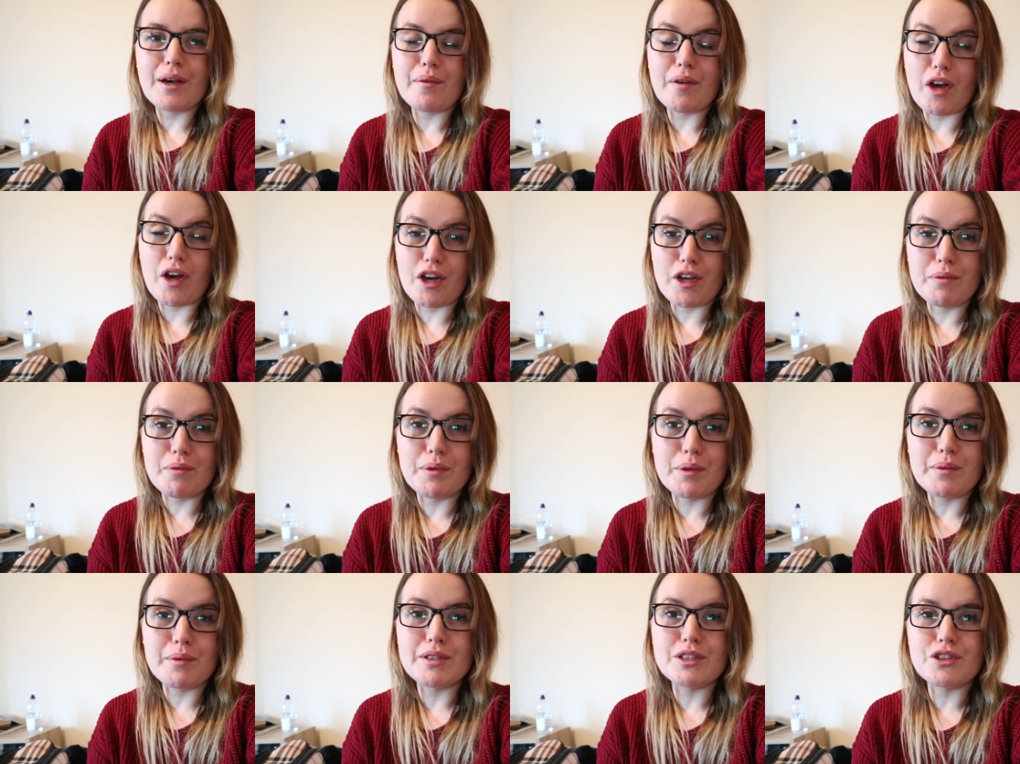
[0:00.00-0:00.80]
I
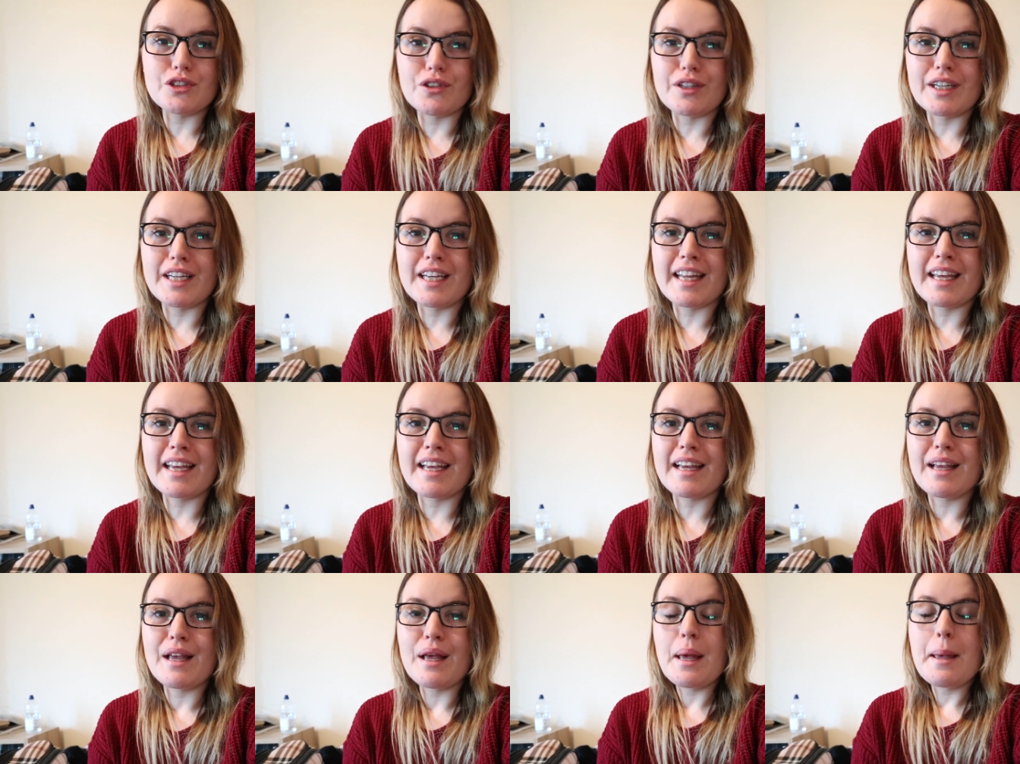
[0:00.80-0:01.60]
hope you enjoyed
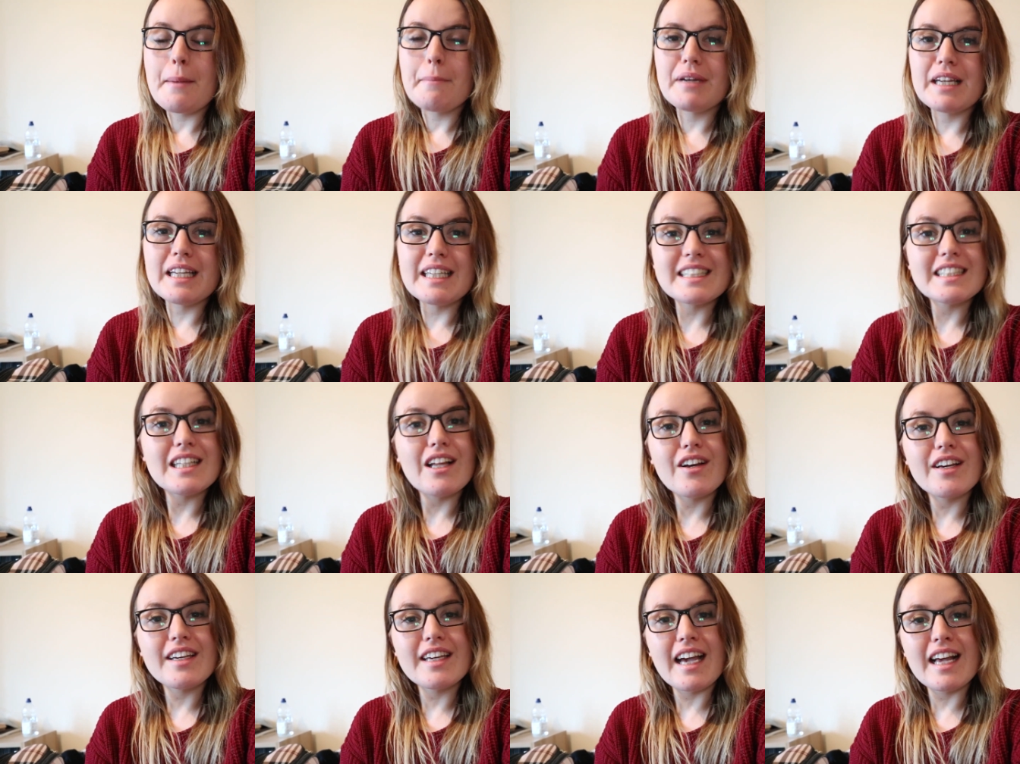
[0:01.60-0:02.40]
it. Please
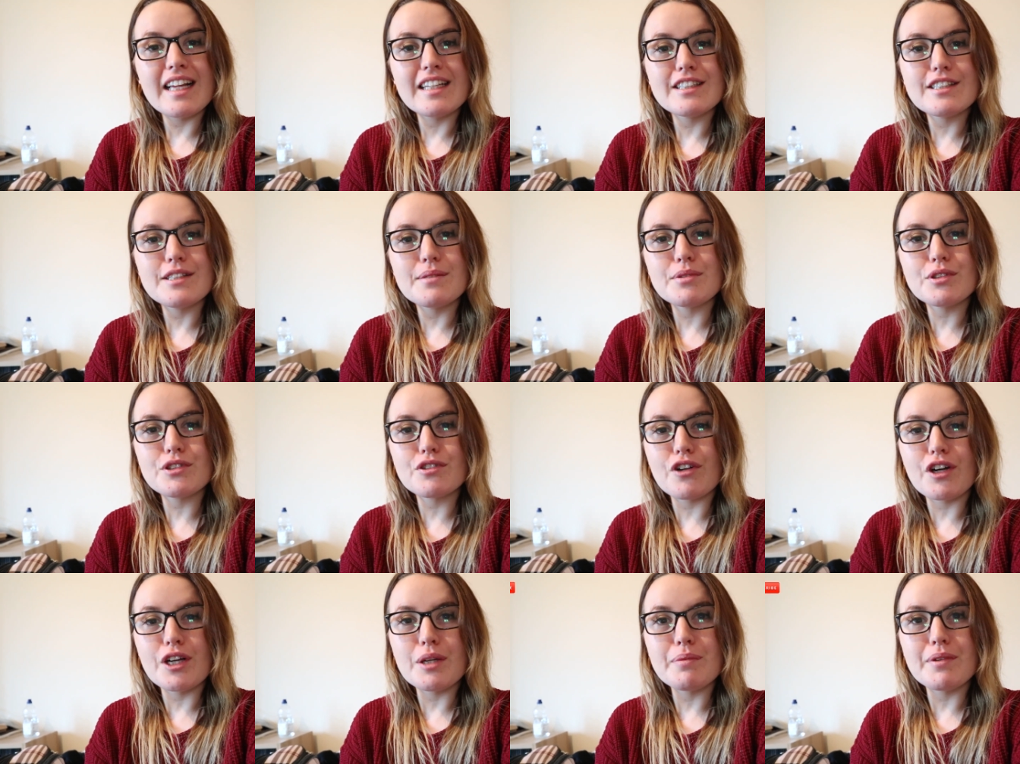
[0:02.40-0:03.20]
like and
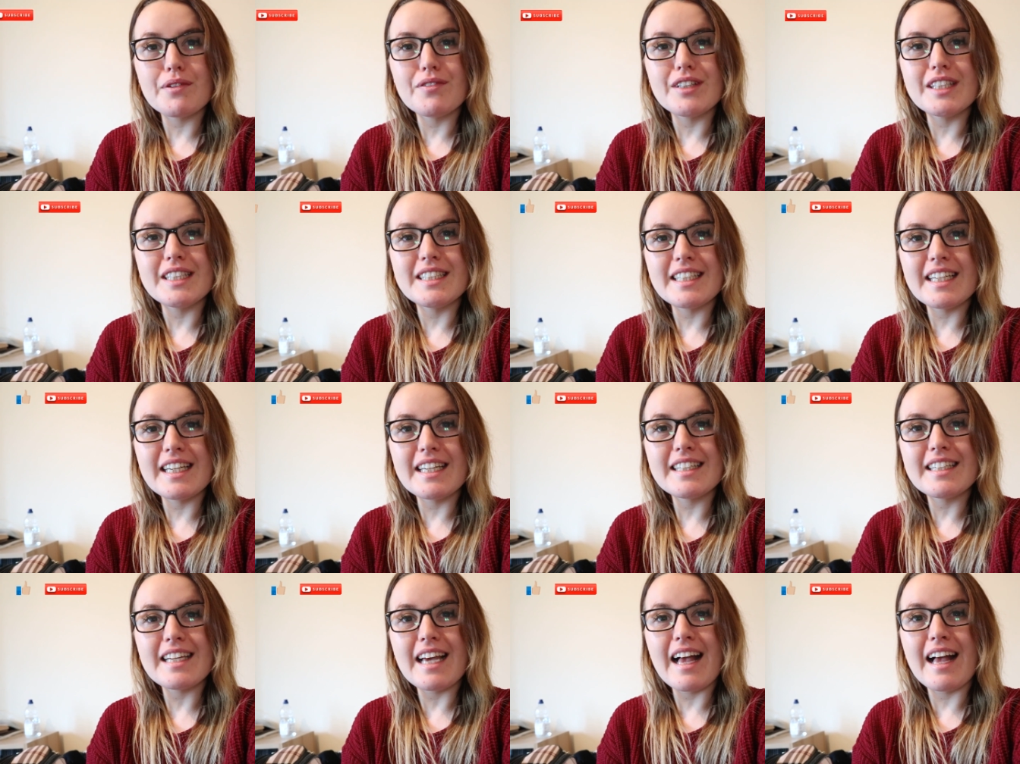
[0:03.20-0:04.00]
subscribe if you
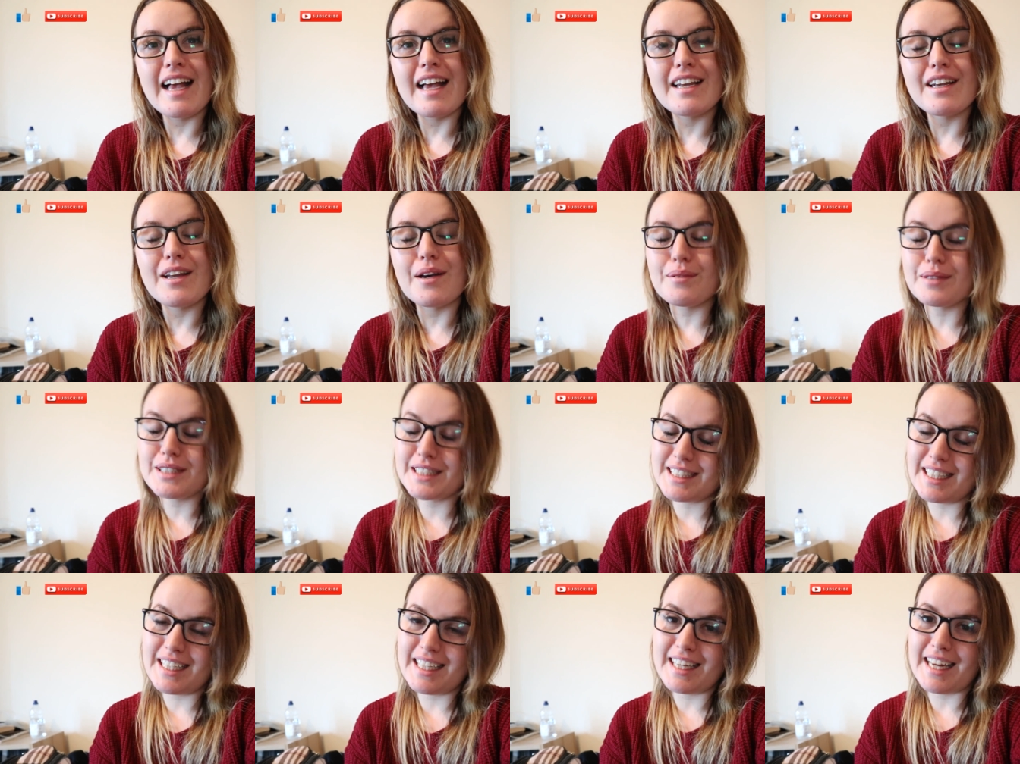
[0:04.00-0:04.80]
did, and I will
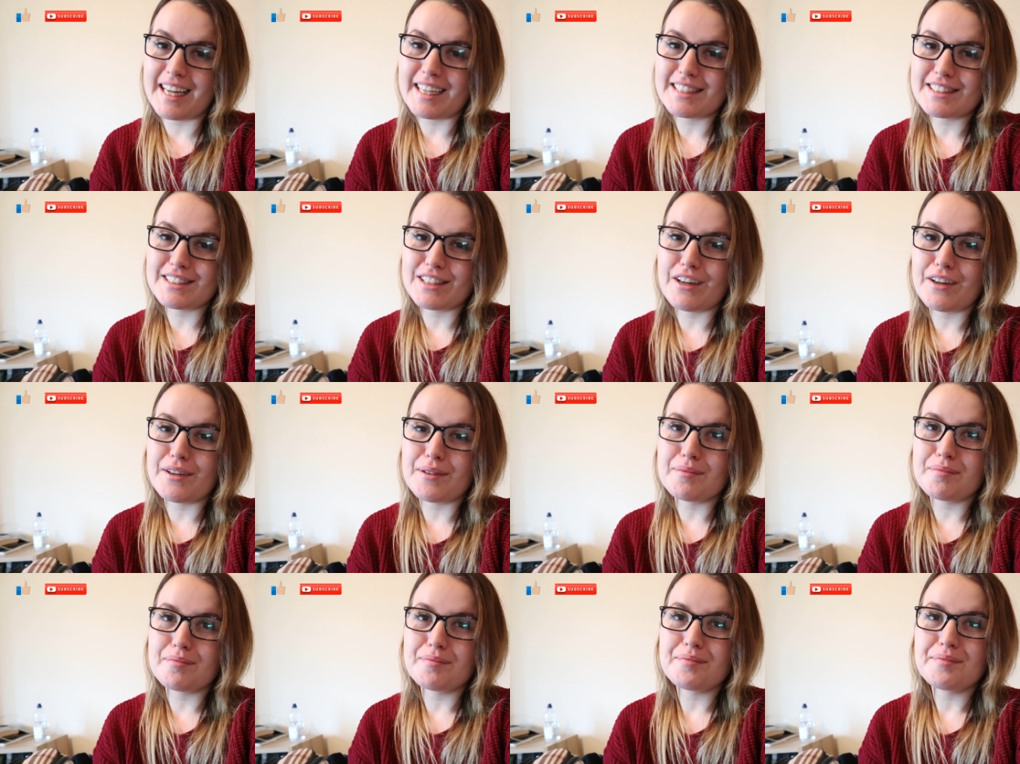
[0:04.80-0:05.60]
see you next
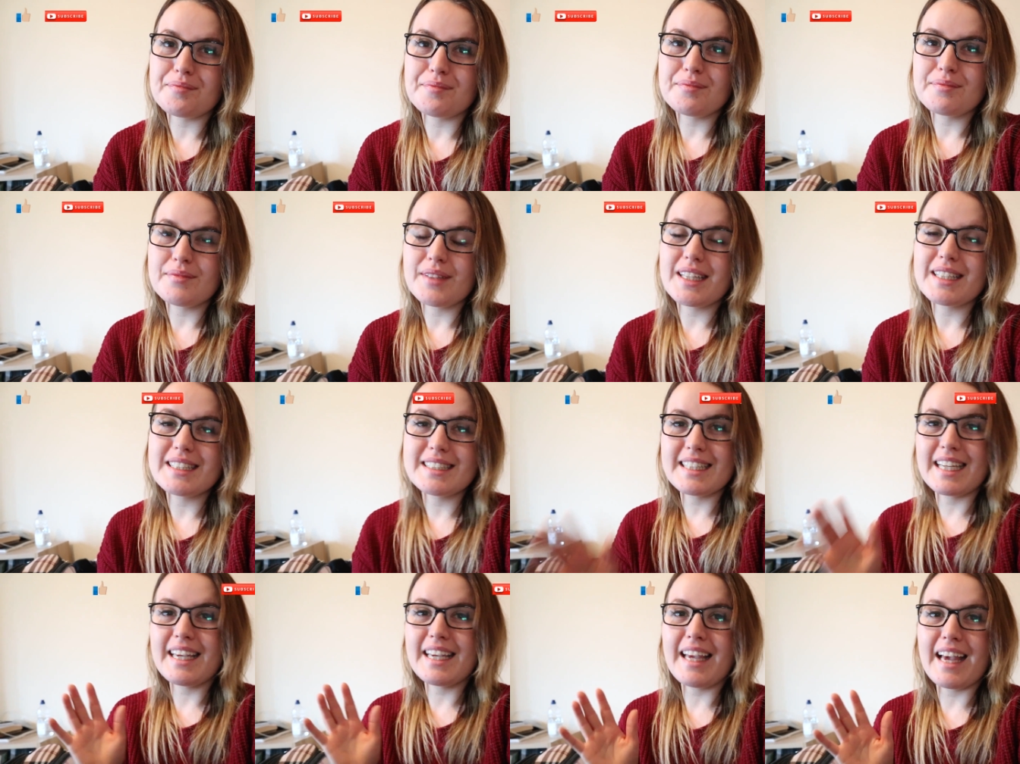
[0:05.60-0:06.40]
time.
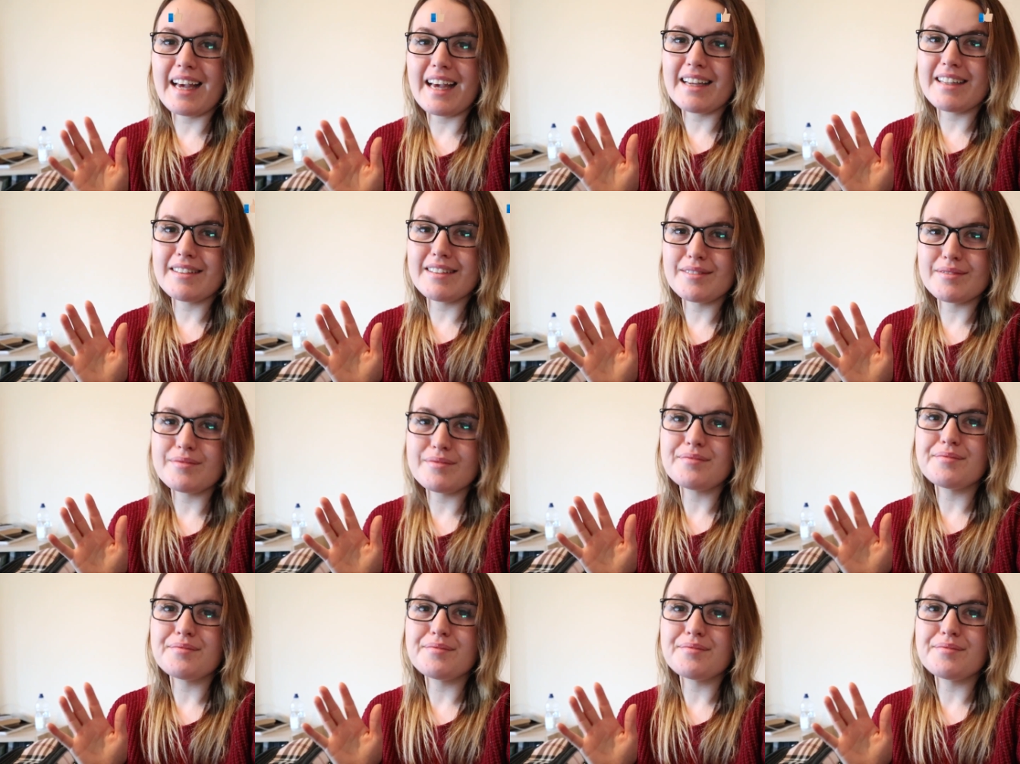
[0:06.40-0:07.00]
See ya.